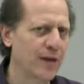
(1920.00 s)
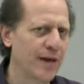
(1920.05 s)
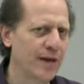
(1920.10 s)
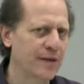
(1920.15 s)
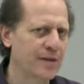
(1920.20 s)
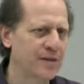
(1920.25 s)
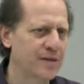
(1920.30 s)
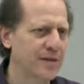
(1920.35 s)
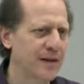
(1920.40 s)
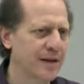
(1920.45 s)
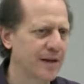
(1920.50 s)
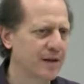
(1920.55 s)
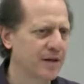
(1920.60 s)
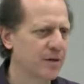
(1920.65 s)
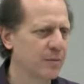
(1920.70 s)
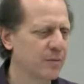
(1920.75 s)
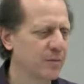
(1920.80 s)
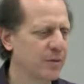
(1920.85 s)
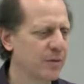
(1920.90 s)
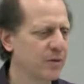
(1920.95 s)
aesthetic
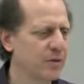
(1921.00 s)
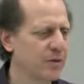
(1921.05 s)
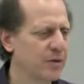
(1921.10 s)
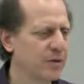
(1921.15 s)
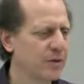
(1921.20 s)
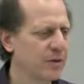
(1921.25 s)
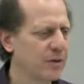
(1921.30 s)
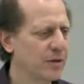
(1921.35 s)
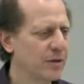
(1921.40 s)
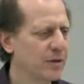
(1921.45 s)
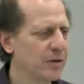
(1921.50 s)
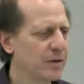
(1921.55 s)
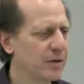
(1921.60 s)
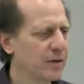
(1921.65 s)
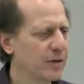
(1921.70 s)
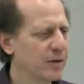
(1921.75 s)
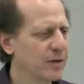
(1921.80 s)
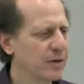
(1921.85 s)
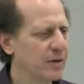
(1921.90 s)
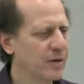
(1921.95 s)
component,
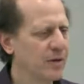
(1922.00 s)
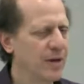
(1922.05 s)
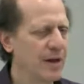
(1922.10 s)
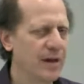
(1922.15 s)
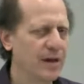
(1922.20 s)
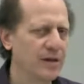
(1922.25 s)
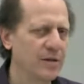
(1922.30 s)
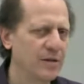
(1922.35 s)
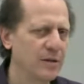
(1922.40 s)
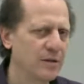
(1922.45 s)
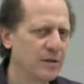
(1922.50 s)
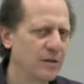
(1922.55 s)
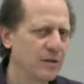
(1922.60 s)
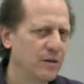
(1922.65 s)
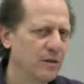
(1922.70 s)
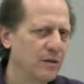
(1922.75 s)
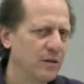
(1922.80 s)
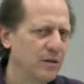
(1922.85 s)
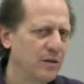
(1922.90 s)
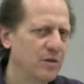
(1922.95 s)
then
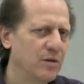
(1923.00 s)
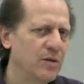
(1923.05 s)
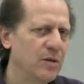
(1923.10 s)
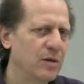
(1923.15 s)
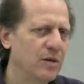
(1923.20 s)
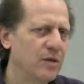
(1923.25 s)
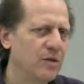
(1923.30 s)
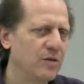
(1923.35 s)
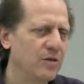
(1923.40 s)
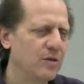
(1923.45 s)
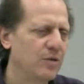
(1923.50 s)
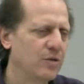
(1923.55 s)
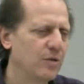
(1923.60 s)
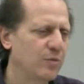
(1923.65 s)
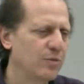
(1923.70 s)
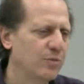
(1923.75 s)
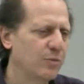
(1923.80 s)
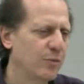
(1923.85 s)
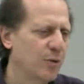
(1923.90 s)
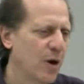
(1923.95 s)
you need
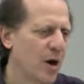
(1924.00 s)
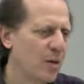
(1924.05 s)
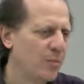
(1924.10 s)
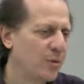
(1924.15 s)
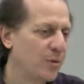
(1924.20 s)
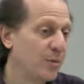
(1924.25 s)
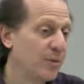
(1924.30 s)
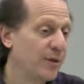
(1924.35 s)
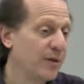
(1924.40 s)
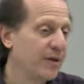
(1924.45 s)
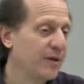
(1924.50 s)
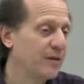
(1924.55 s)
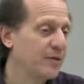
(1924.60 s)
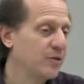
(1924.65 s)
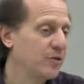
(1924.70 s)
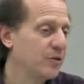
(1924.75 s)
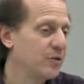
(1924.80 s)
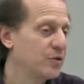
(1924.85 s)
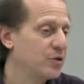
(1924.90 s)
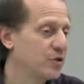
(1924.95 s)
probably
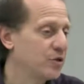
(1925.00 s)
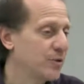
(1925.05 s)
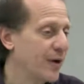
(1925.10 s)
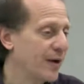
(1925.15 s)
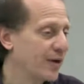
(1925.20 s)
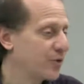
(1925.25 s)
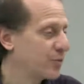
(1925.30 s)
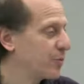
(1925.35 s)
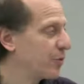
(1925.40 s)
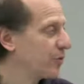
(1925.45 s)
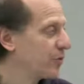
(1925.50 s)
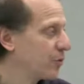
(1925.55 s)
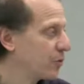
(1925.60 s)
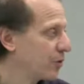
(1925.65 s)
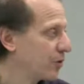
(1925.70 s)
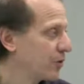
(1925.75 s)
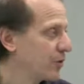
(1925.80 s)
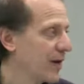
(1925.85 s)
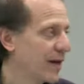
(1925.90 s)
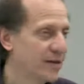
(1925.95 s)
to stretch
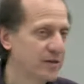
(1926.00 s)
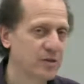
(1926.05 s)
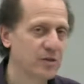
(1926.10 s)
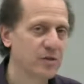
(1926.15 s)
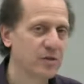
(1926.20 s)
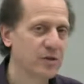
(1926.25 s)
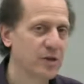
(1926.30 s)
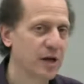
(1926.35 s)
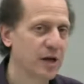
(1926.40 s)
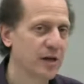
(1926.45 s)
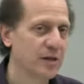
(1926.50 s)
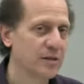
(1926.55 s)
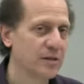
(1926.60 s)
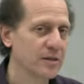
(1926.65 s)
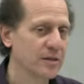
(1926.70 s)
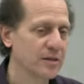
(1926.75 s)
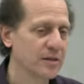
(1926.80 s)
before you exercise.